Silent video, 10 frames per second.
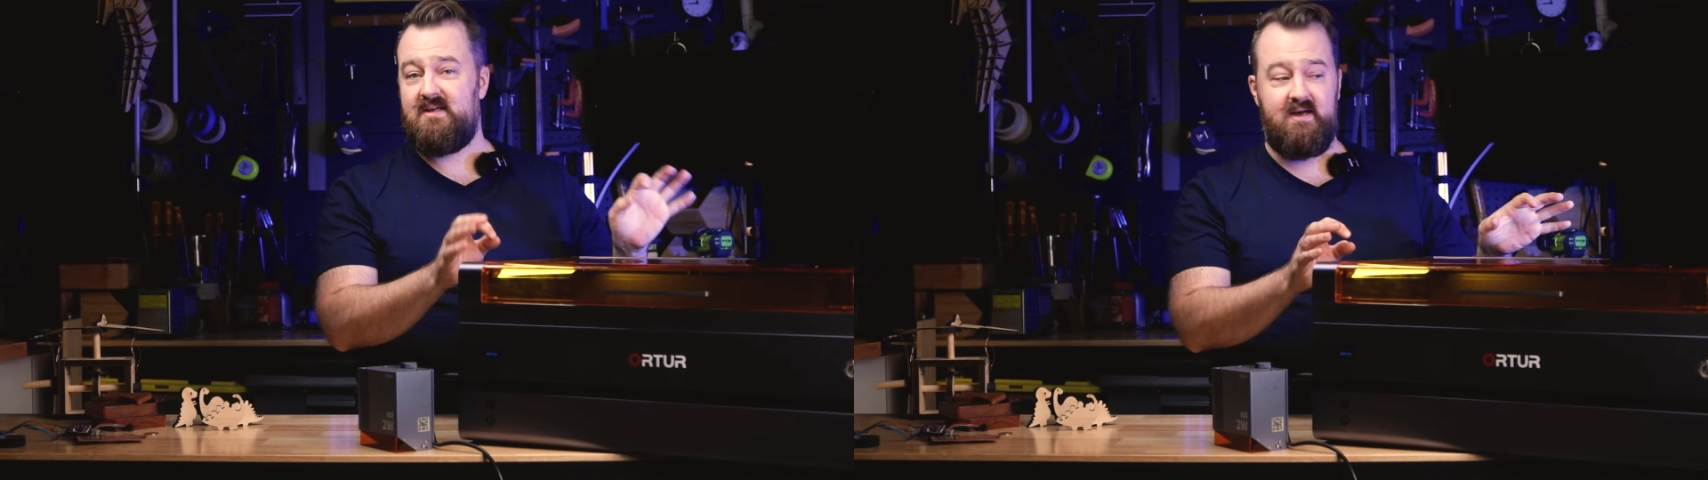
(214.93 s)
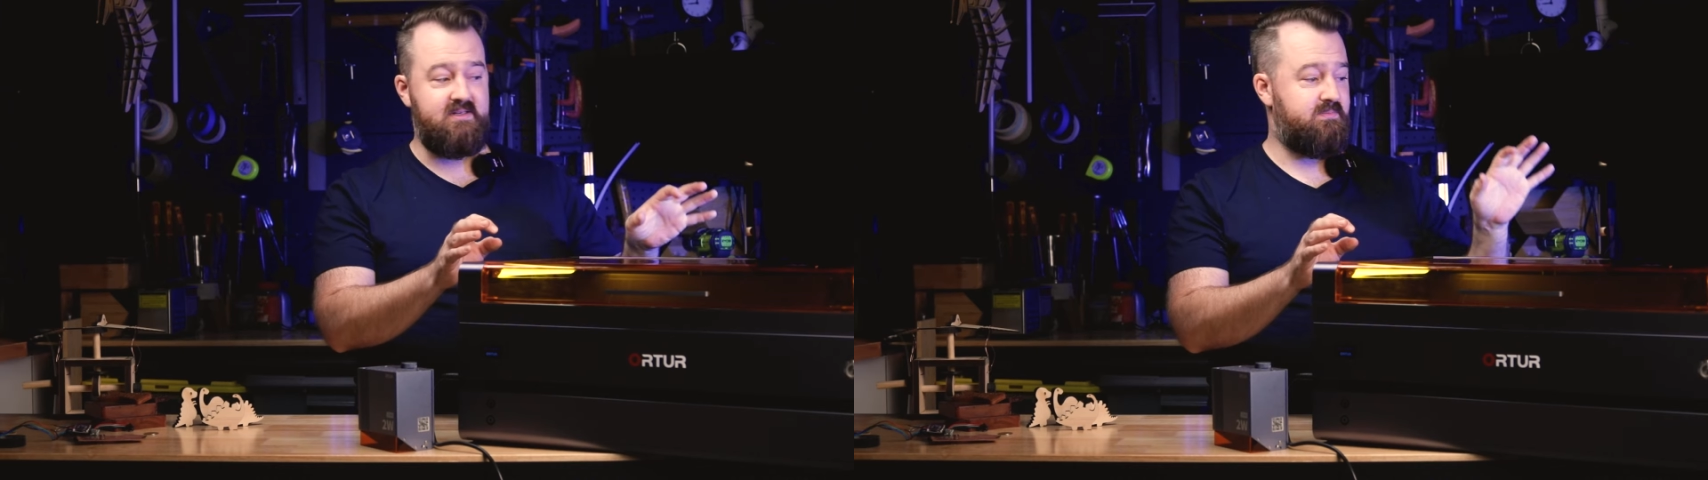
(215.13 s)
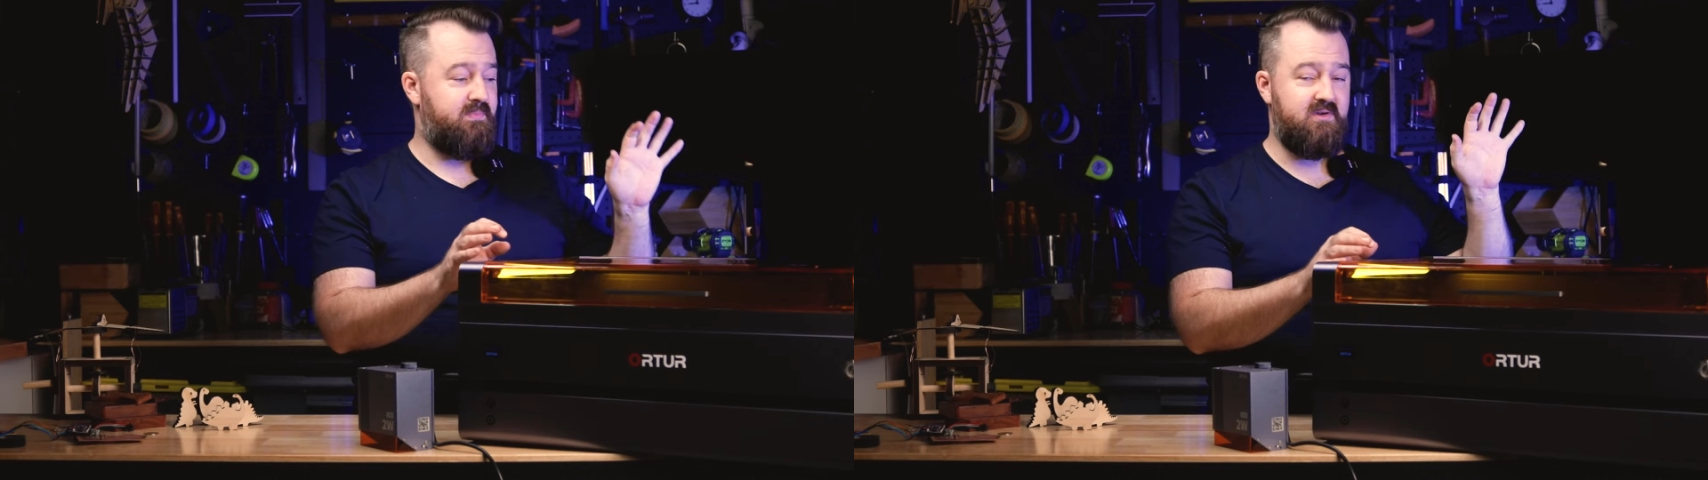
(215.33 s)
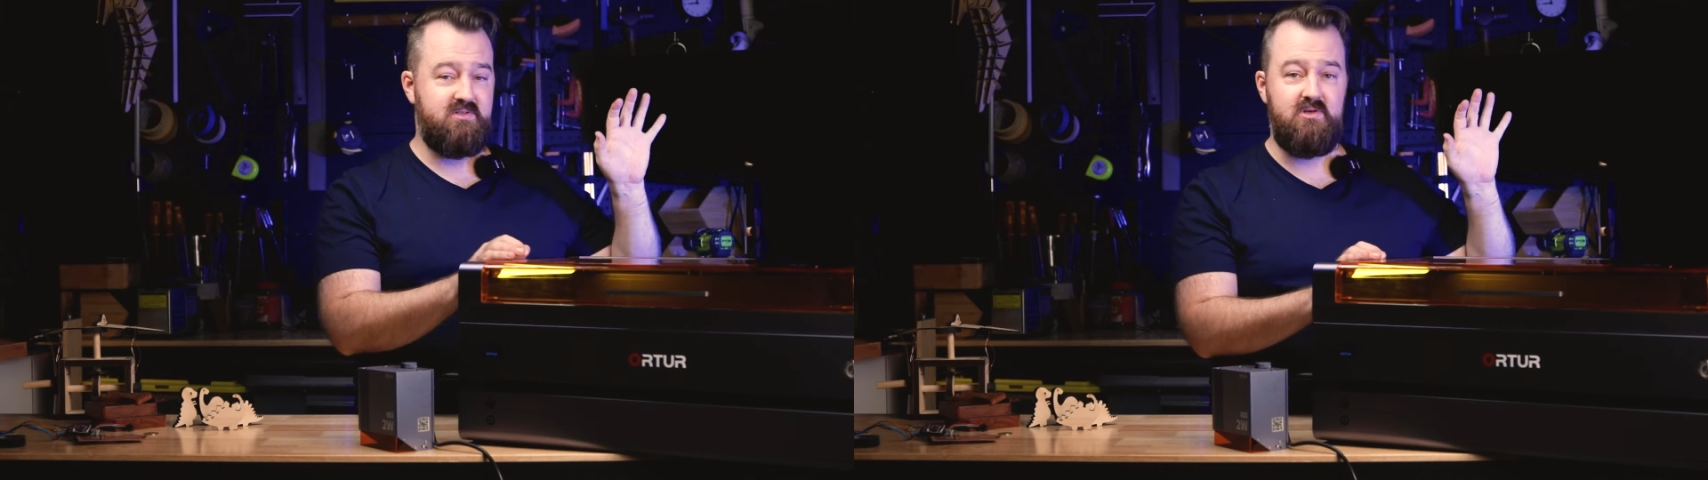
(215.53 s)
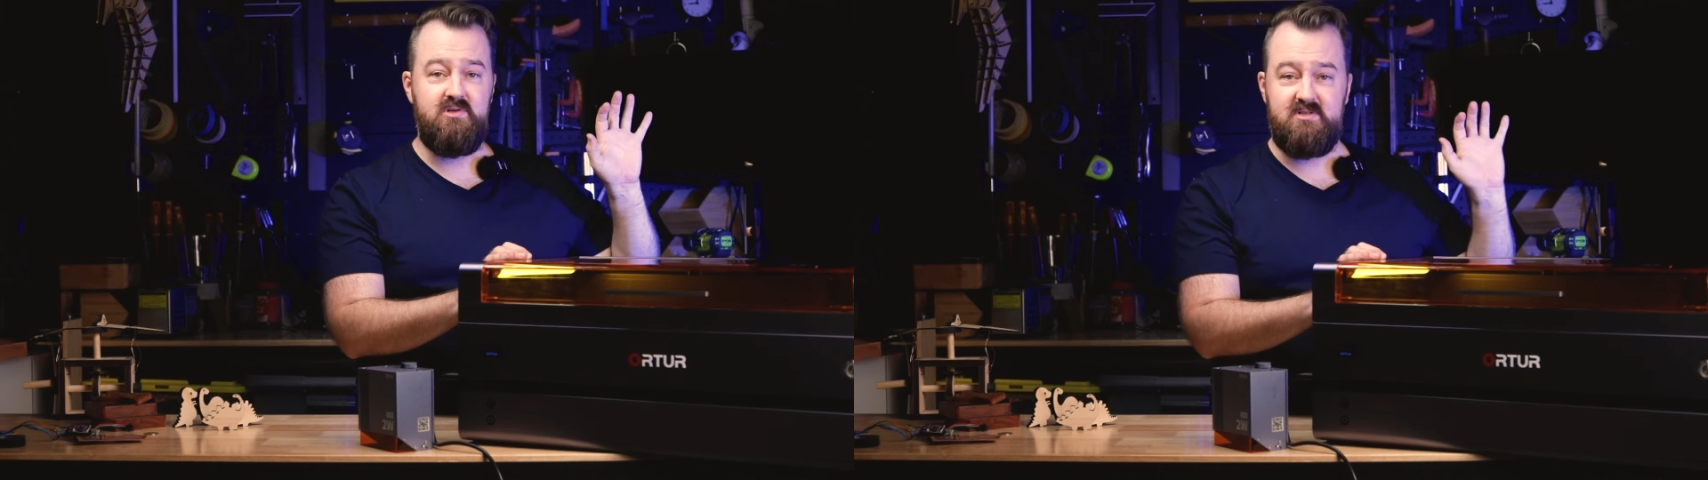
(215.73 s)
cuts
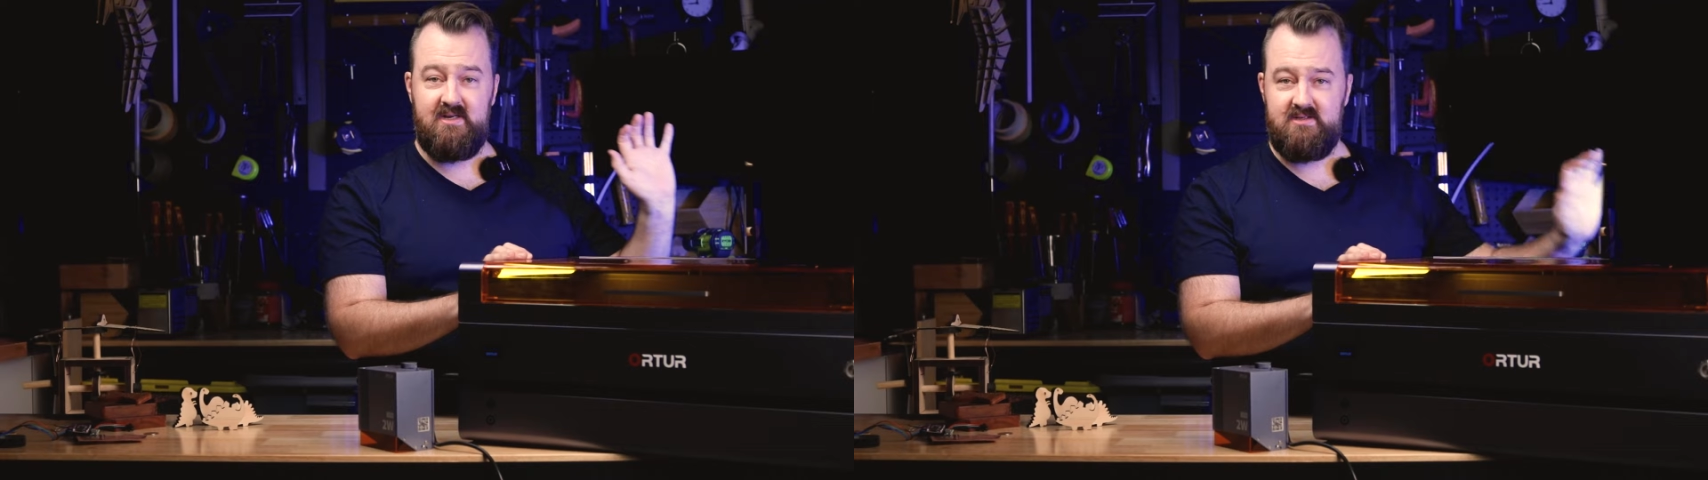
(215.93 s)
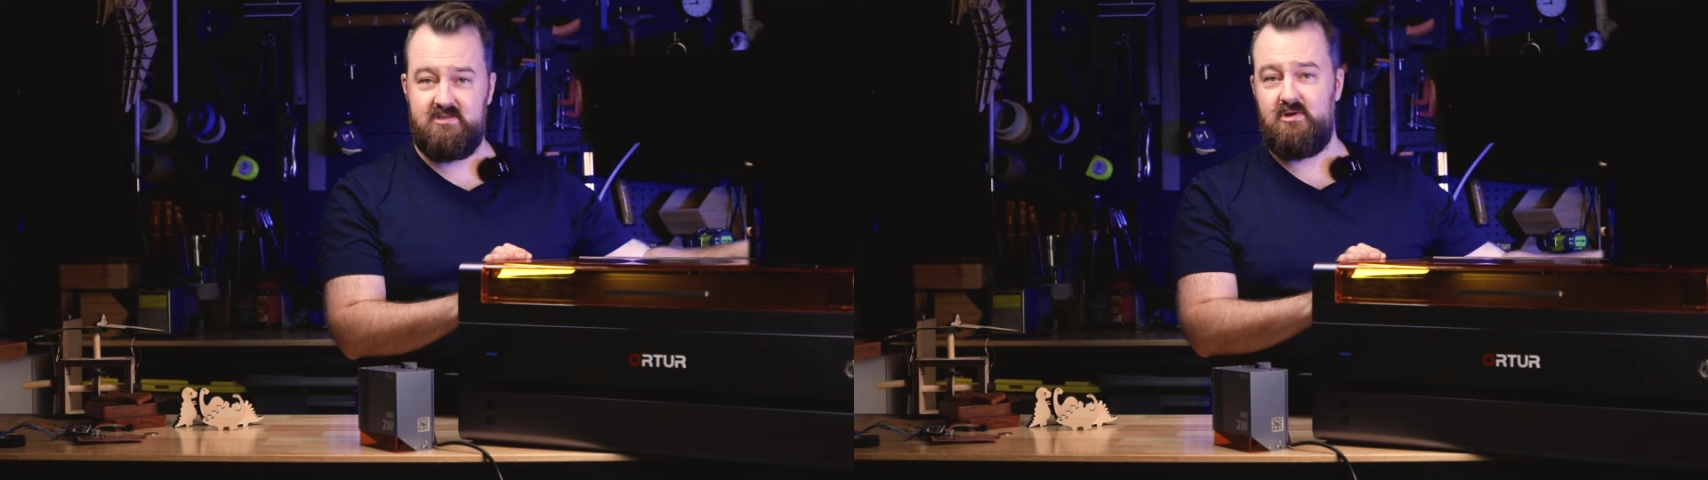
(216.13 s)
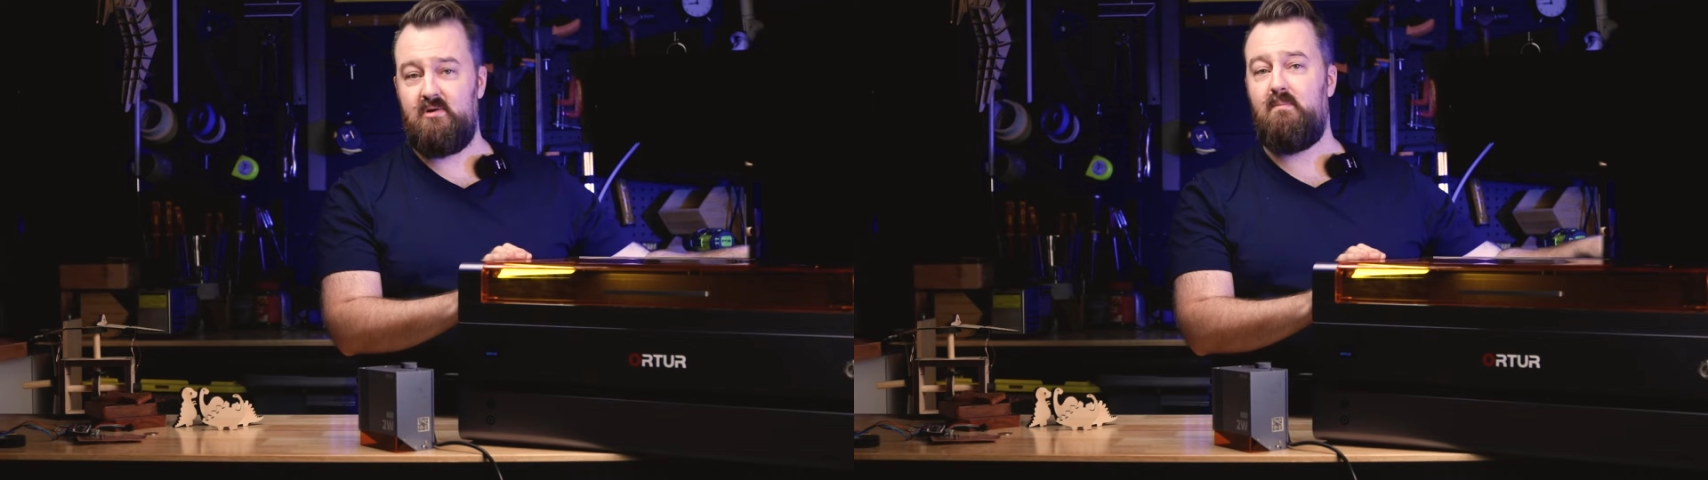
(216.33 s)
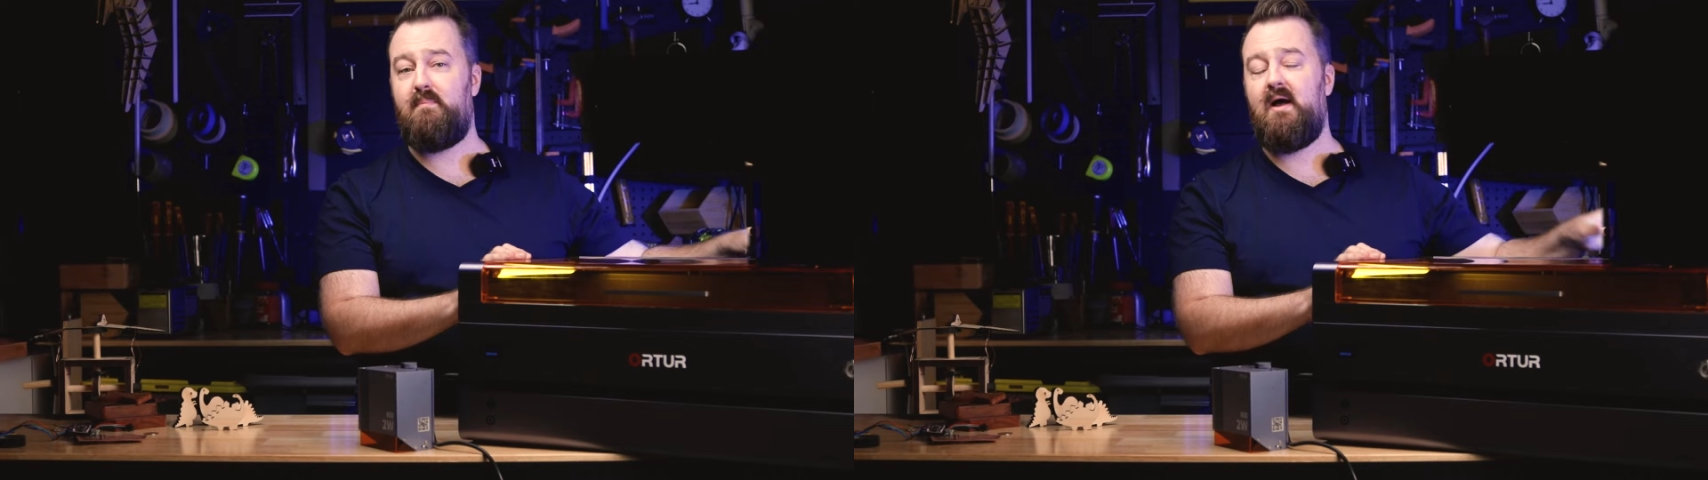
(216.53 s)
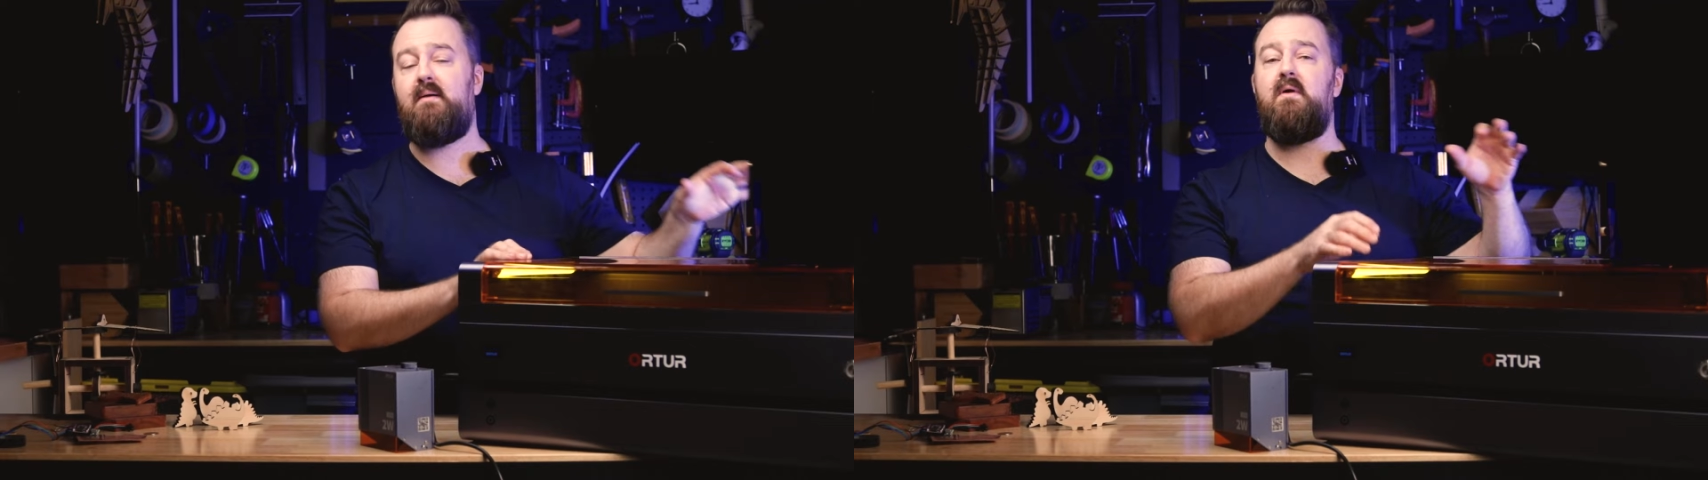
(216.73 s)
because it uses an external
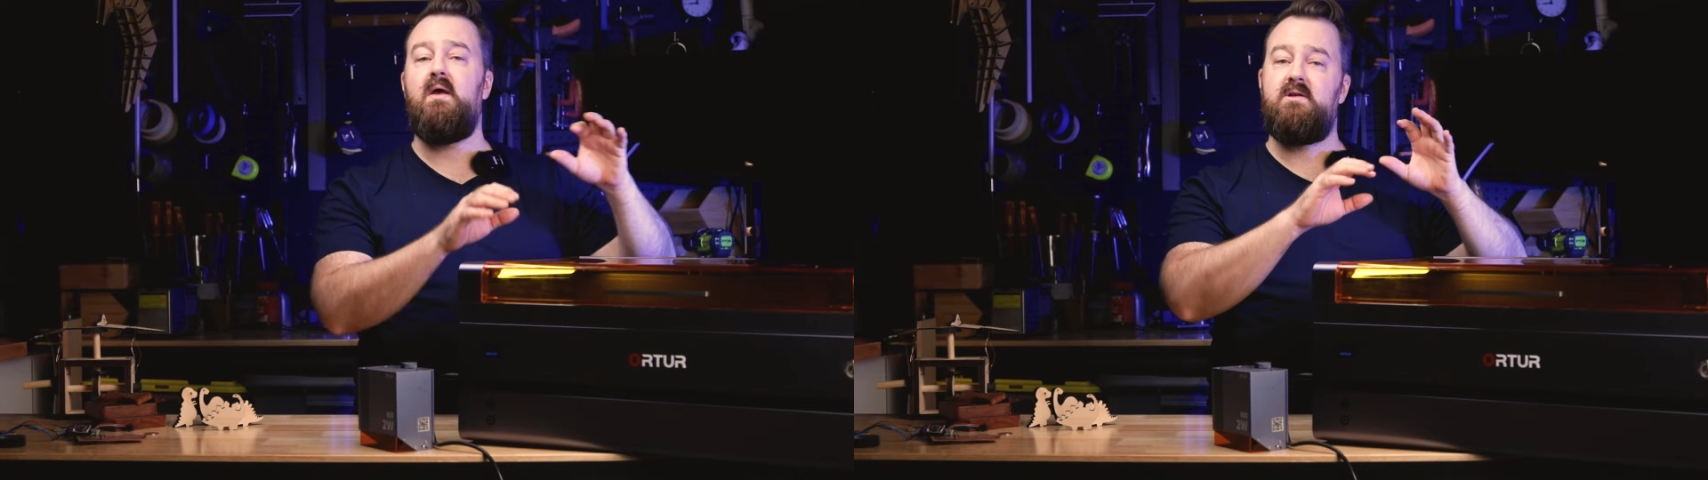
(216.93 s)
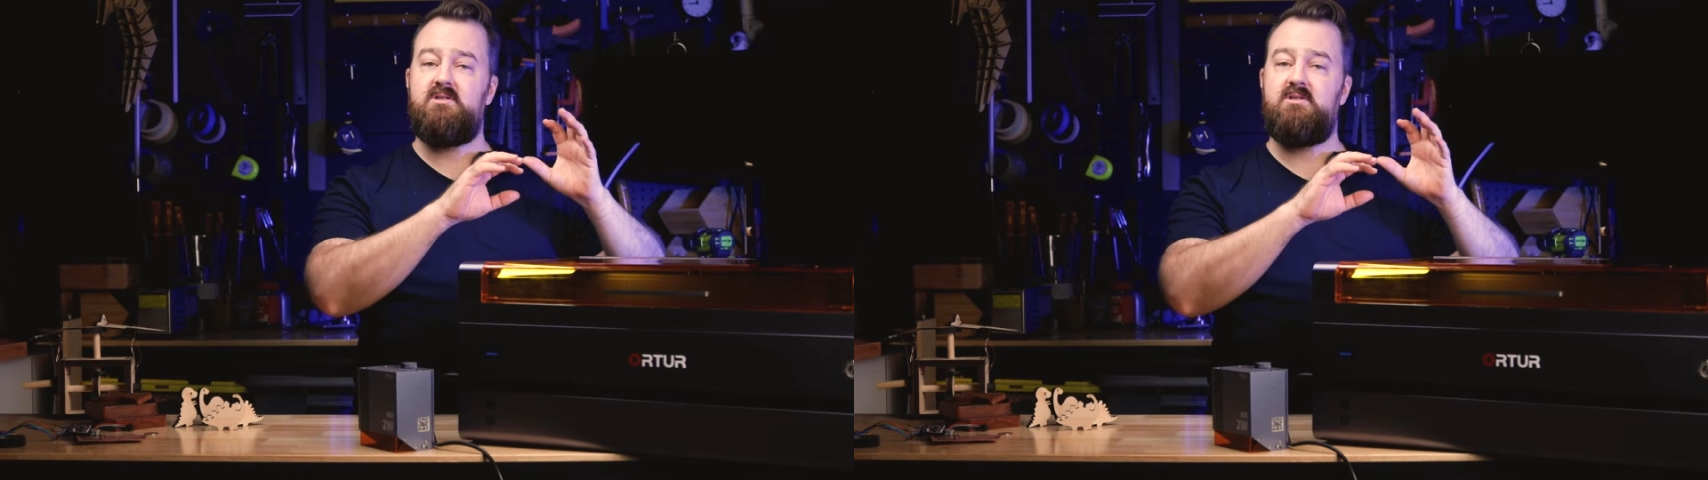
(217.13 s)
pump